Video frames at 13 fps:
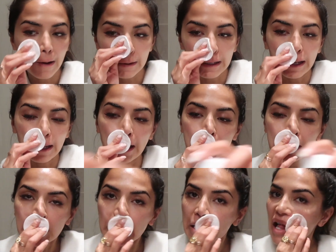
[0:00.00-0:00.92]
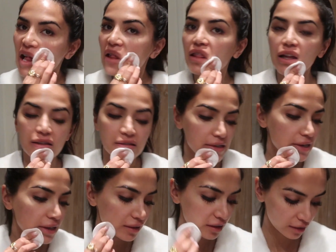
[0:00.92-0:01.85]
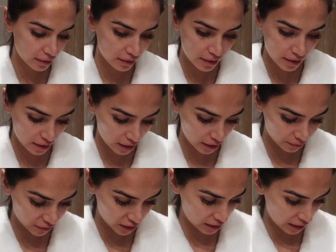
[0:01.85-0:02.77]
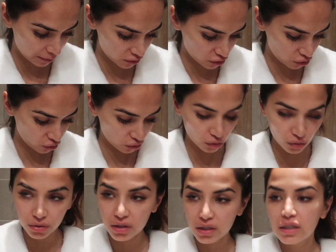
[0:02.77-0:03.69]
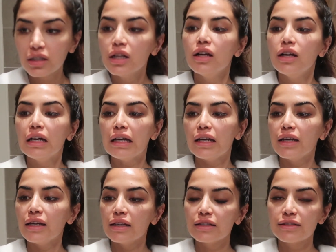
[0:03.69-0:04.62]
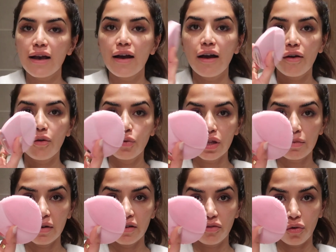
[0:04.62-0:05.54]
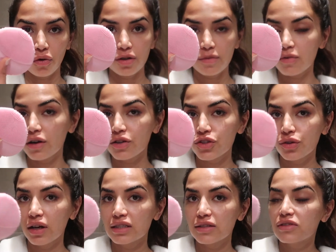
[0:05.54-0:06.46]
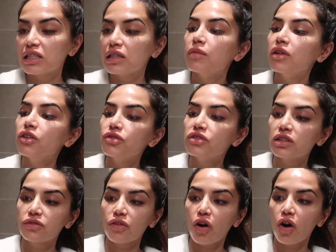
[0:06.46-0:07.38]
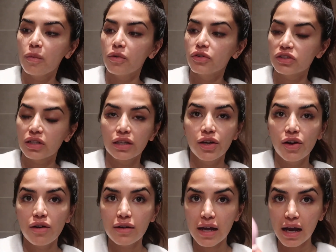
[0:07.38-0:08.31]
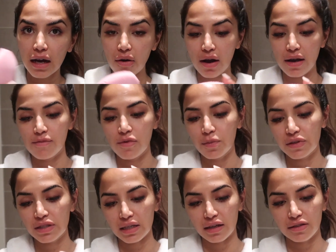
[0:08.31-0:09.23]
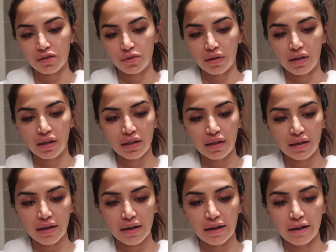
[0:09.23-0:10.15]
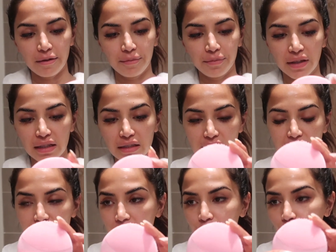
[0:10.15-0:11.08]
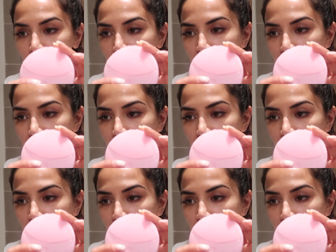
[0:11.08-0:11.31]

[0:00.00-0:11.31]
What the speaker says: Okay, and that's it. Step 2 is with my FOREO brush. You guys have seen me use this for almost a year now. I am obsessed with it, and it's the same one.